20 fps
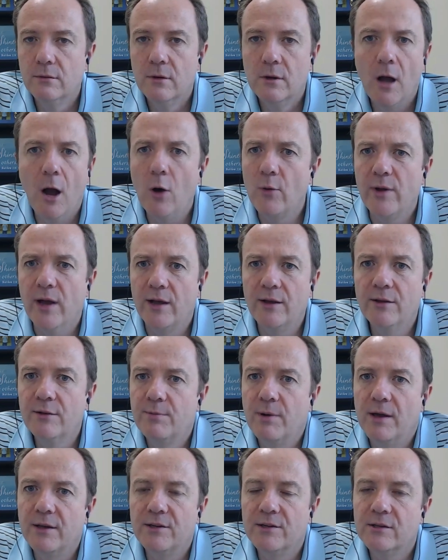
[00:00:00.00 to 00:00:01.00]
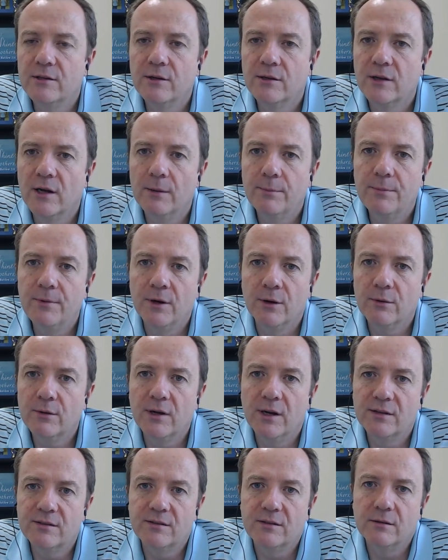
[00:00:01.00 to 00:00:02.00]
Oh yeah, you could probably just look up, you know,
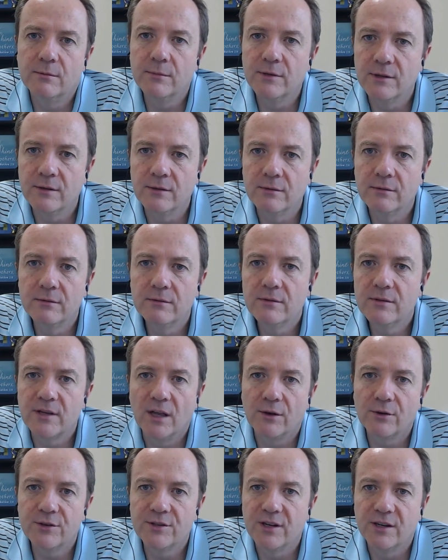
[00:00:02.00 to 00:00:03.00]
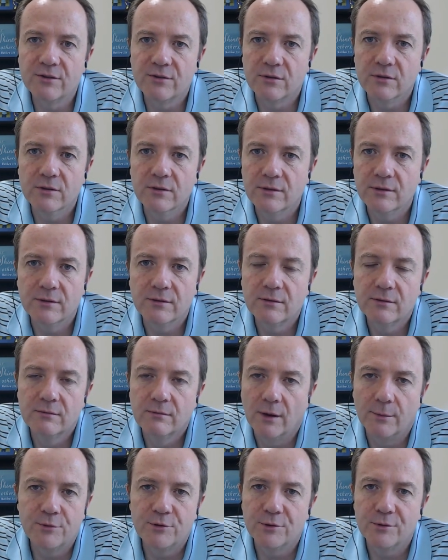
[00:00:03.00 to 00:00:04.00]
custom and Seller Central, and
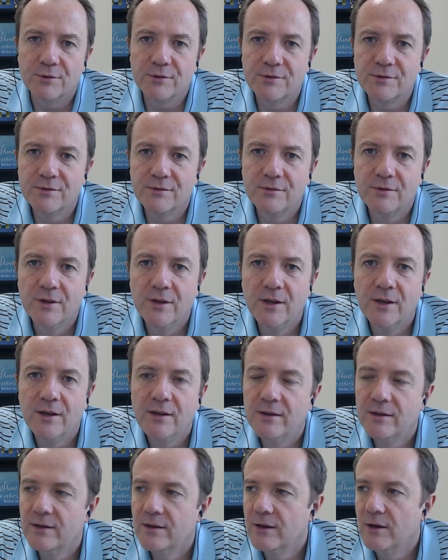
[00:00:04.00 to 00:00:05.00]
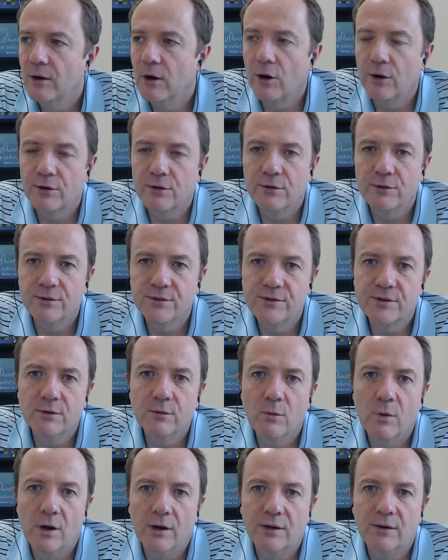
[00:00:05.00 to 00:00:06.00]
I'm sure there's articles that'll
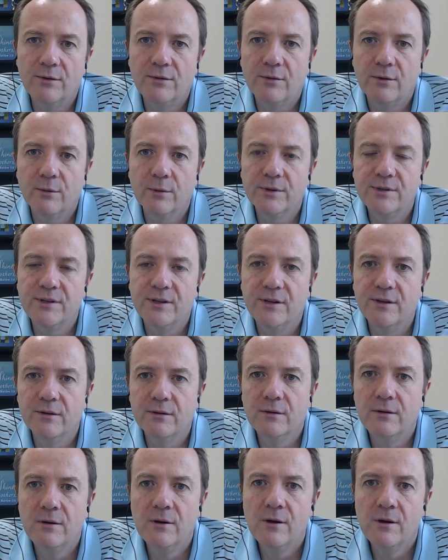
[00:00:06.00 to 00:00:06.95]
walk you through what to do.